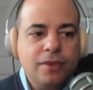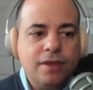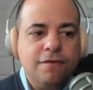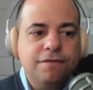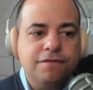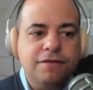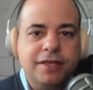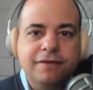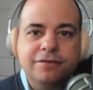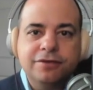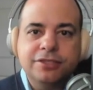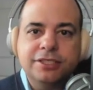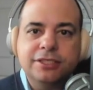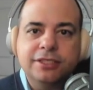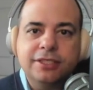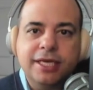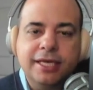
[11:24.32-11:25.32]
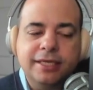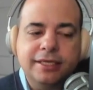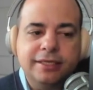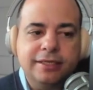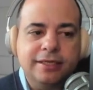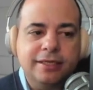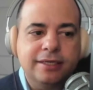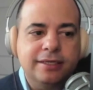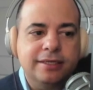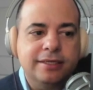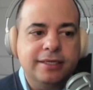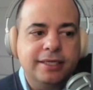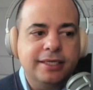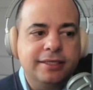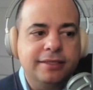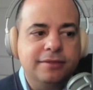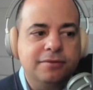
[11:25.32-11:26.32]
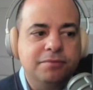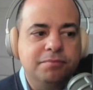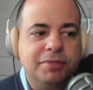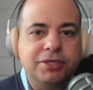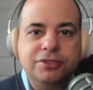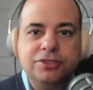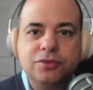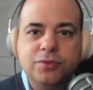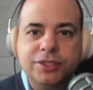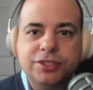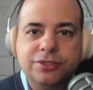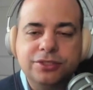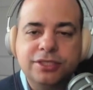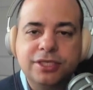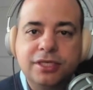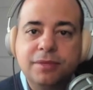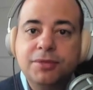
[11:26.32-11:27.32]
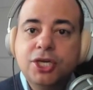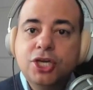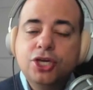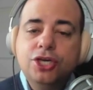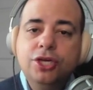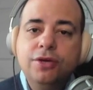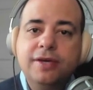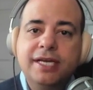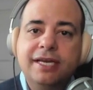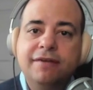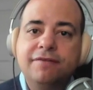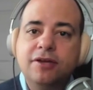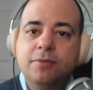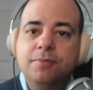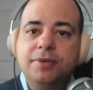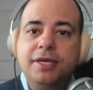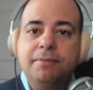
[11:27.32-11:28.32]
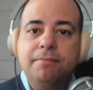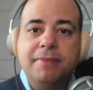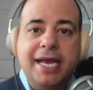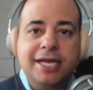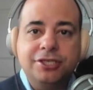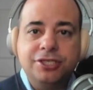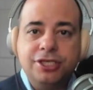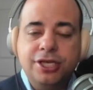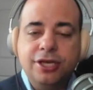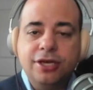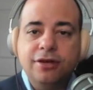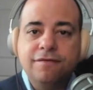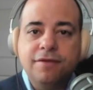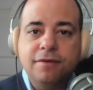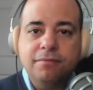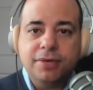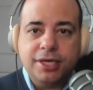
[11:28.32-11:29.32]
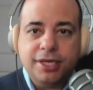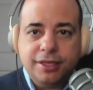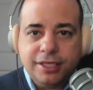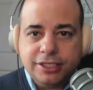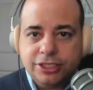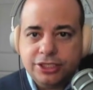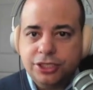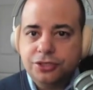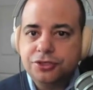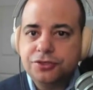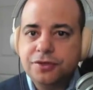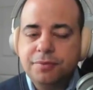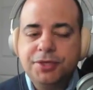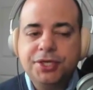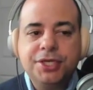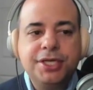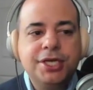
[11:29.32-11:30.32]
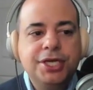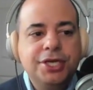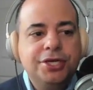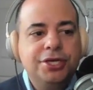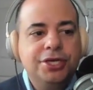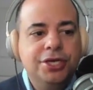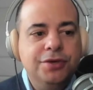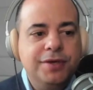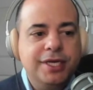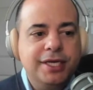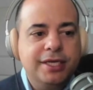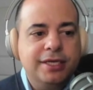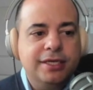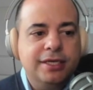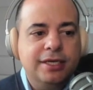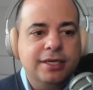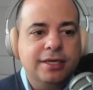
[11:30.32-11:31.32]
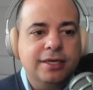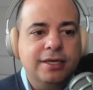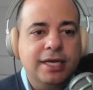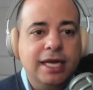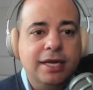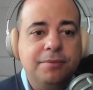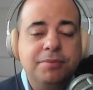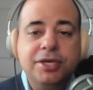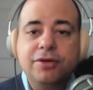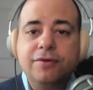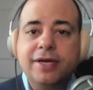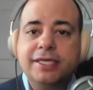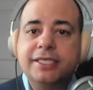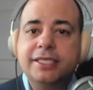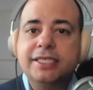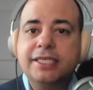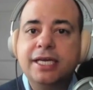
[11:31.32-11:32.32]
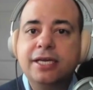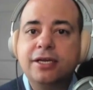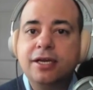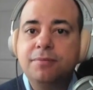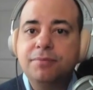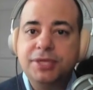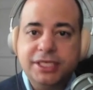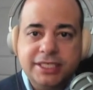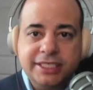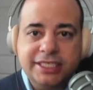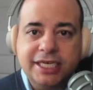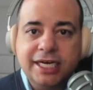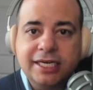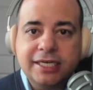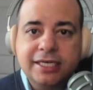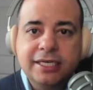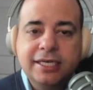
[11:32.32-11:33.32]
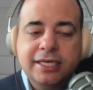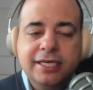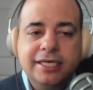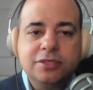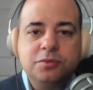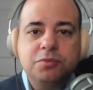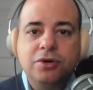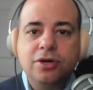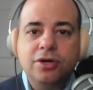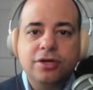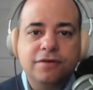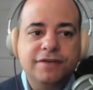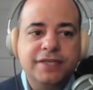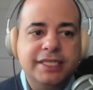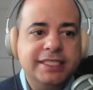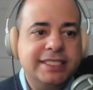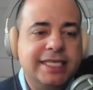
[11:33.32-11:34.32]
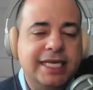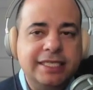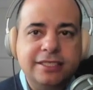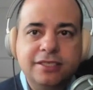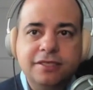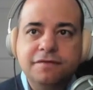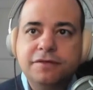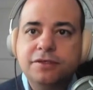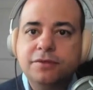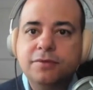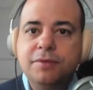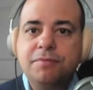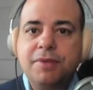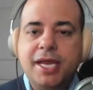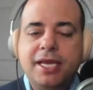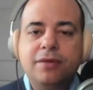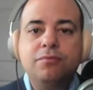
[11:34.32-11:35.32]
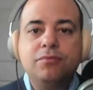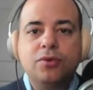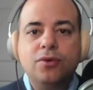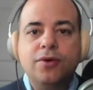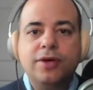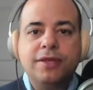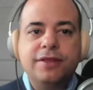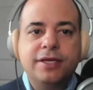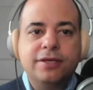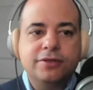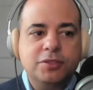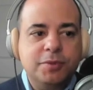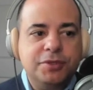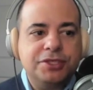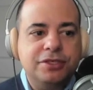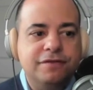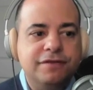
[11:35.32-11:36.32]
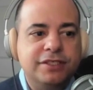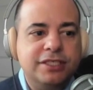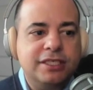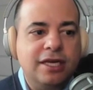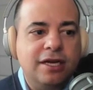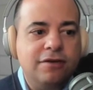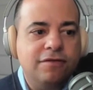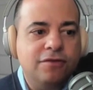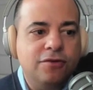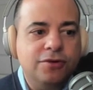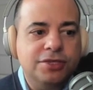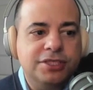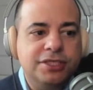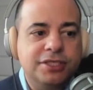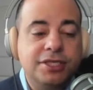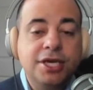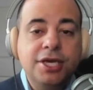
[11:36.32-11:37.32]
flavors and bells and whistles to them. You can have company matching of the money that's contributed. You can be granted company stock as part of an incentive to remain employed there, especially if the stock, of course, is